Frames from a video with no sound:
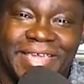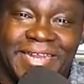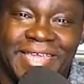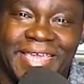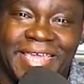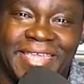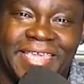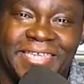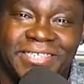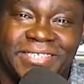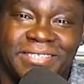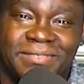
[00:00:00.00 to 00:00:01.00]
And he
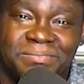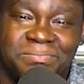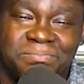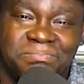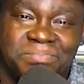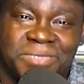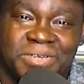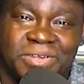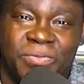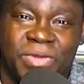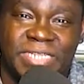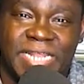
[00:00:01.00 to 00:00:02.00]
just, you know,
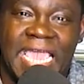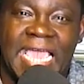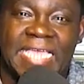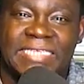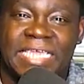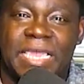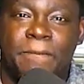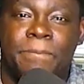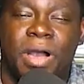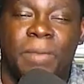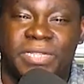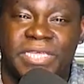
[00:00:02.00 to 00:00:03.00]
he wasn't as
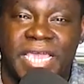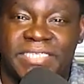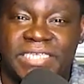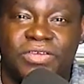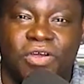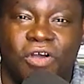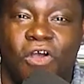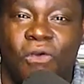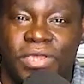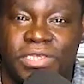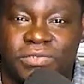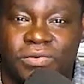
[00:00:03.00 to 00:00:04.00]
bubbly as he
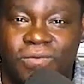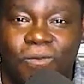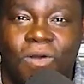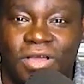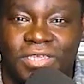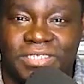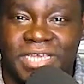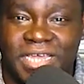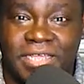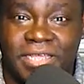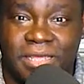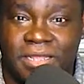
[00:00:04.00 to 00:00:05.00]
always was.
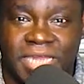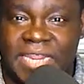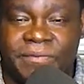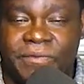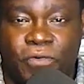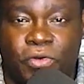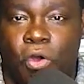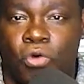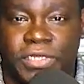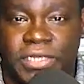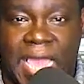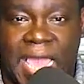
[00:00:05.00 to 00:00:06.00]
And he, not even for an
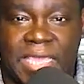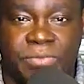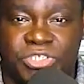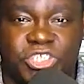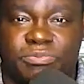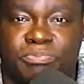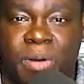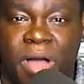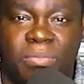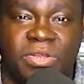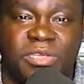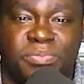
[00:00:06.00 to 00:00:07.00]
older guy, he was just
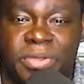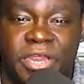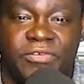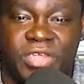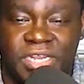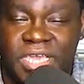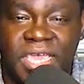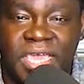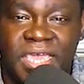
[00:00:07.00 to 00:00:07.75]
bubbly, period.